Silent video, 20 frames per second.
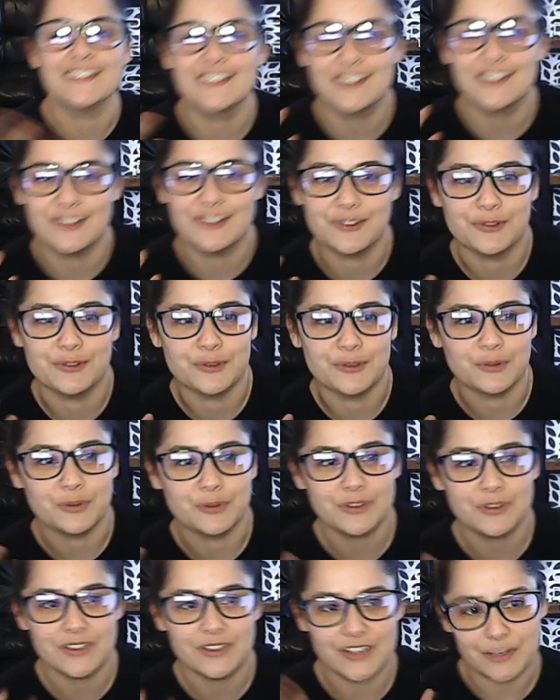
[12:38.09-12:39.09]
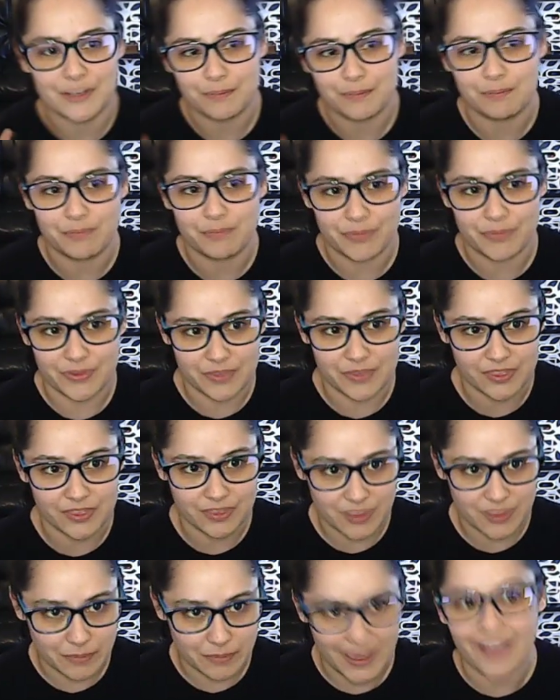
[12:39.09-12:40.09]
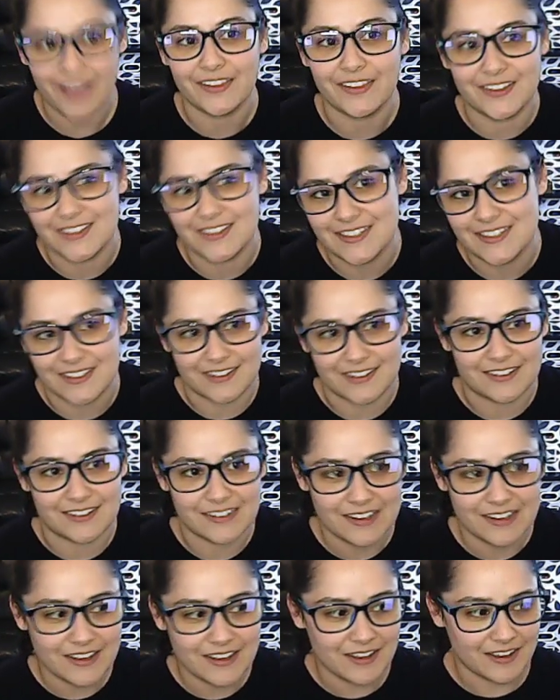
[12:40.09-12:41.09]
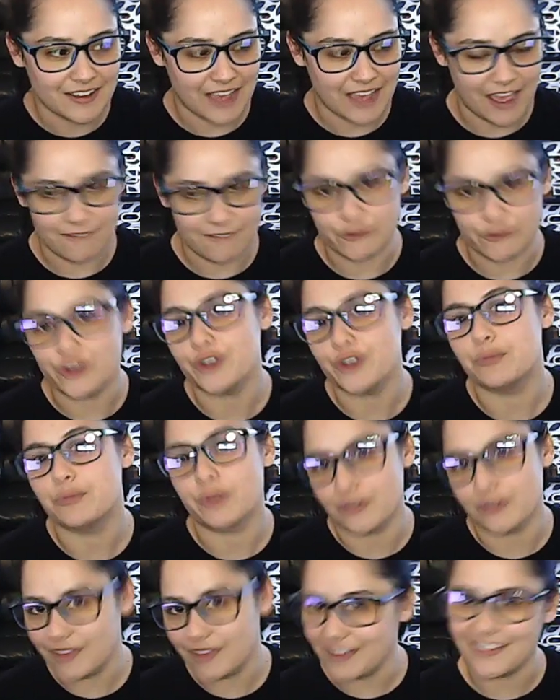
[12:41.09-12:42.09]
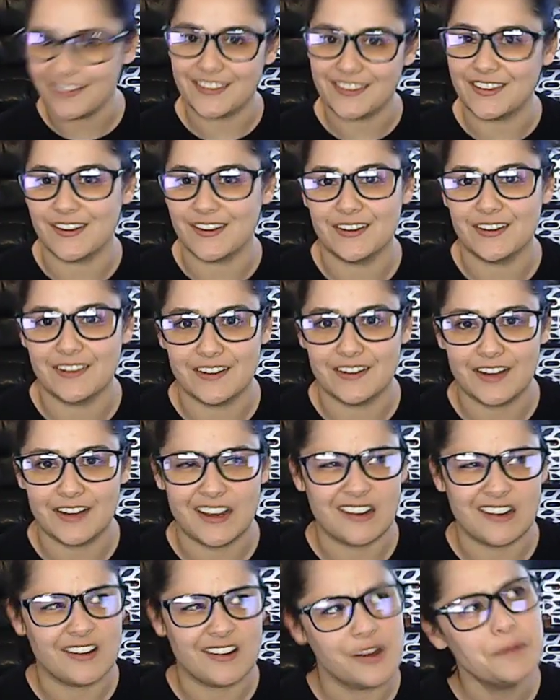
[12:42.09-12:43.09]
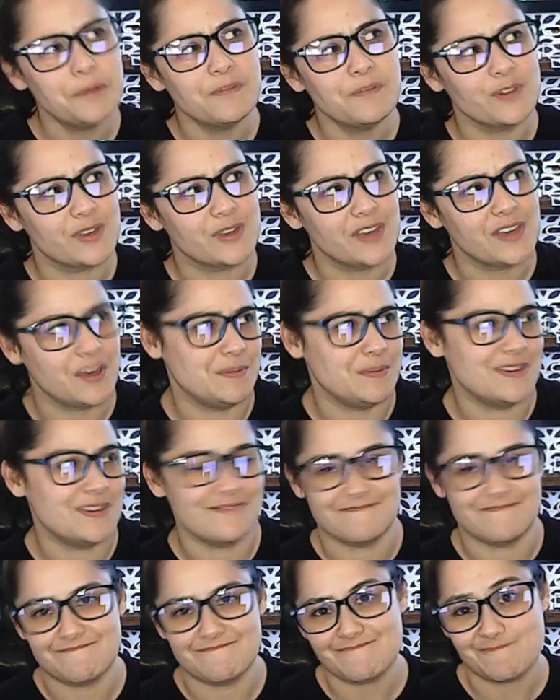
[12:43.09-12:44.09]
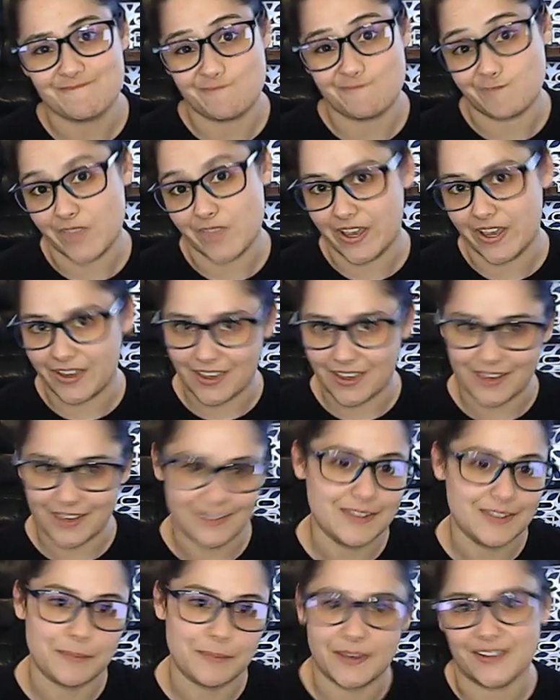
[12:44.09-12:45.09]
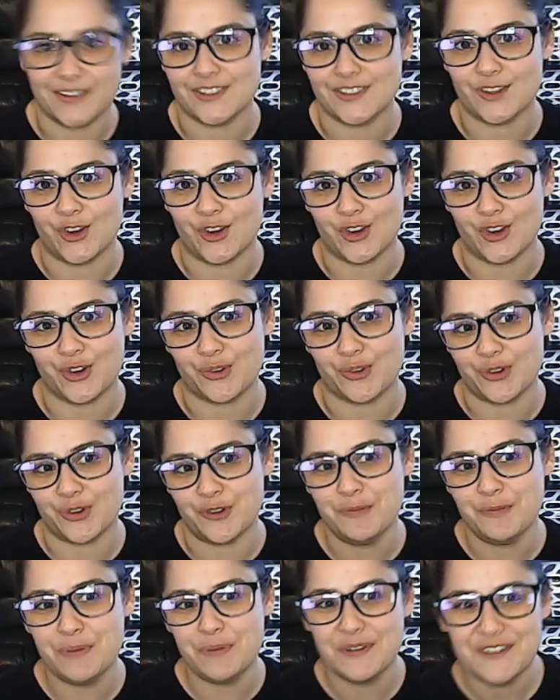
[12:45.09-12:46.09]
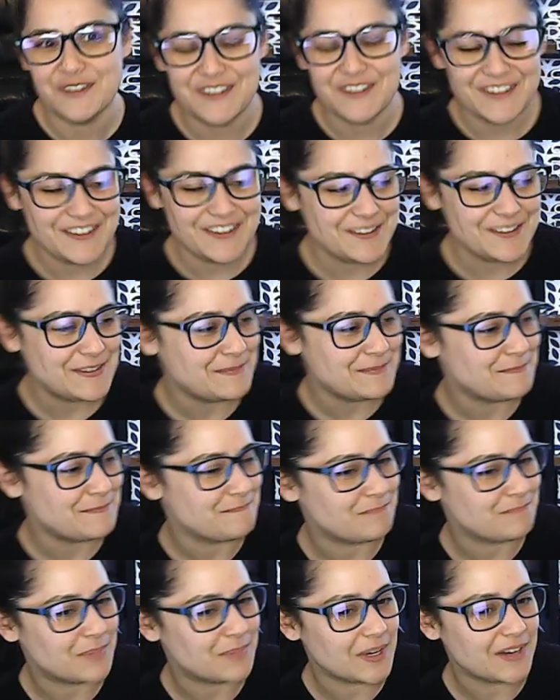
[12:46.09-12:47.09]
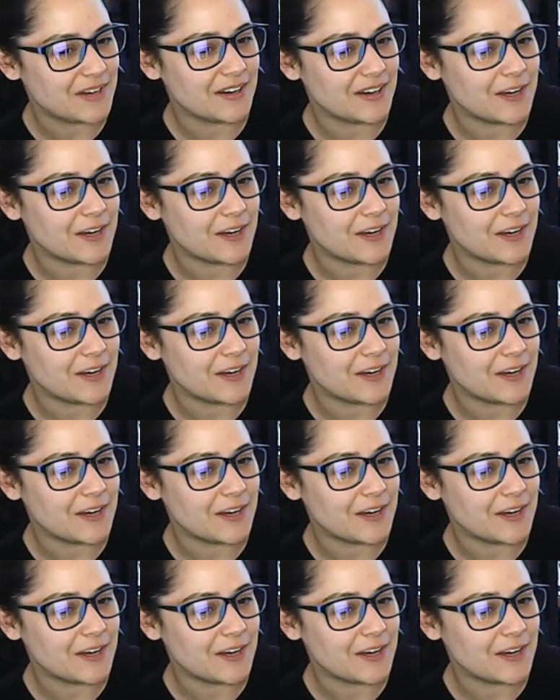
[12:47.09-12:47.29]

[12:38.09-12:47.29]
to keep the balance and have good prevail at the end of the day, hopefully. I mean, again, depends on your group. But